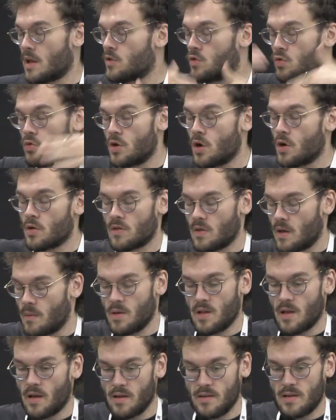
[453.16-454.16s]
you got,
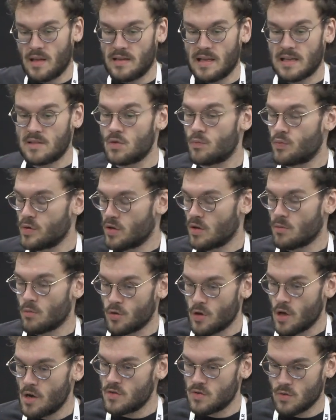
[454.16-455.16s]
that's a pre-trained
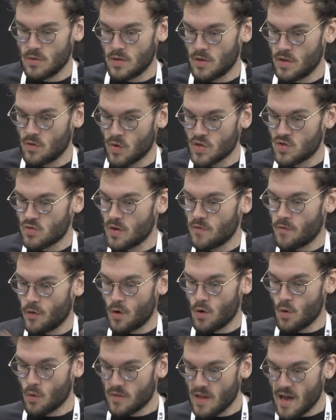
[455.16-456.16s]
model, so it was trained
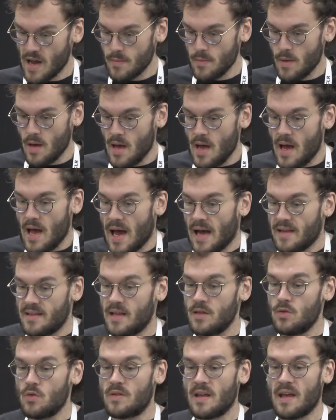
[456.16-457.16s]
for a long time, and
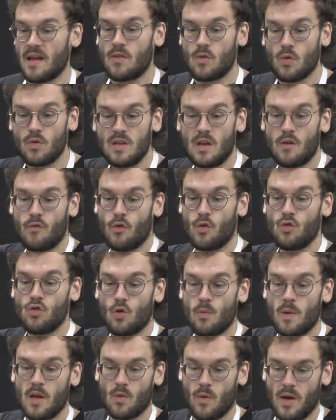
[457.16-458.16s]
then you take two different
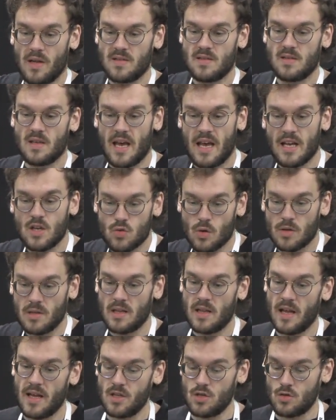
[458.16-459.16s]
domain weights, H1
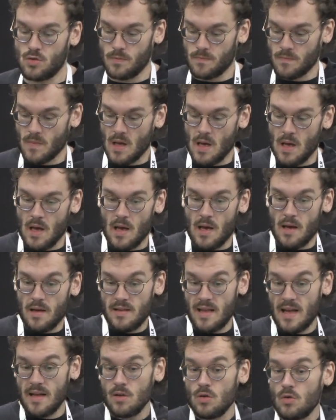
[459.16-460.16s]
and H2.
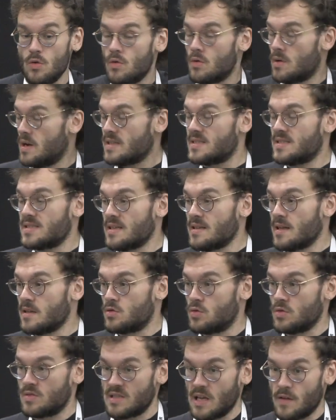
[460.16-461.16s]
Then let's say
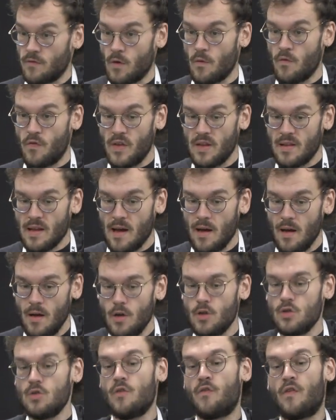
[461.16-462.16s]
that you start from theta,
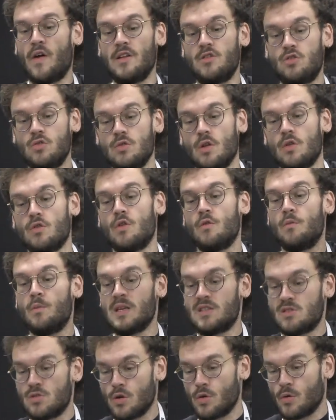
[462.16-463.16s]
you fine-tune on the
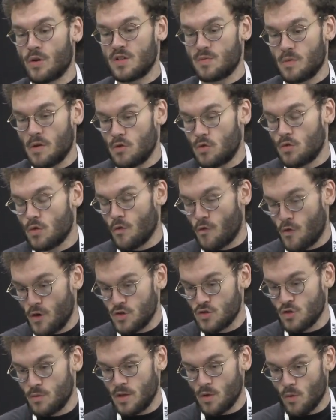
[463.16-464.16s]
mixture corresponding to the
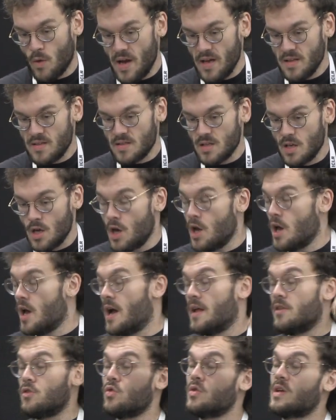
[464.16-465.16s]
first domain weights,
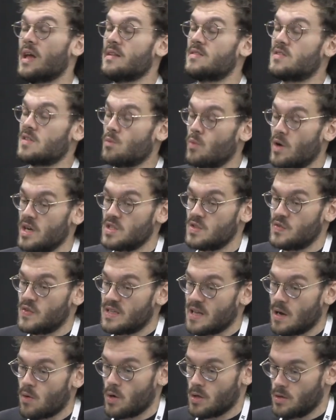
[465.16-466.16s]
and you get some weights
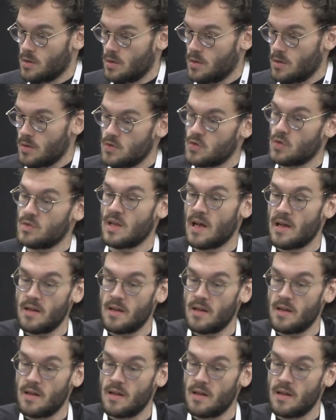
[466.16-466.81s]
theta 1. So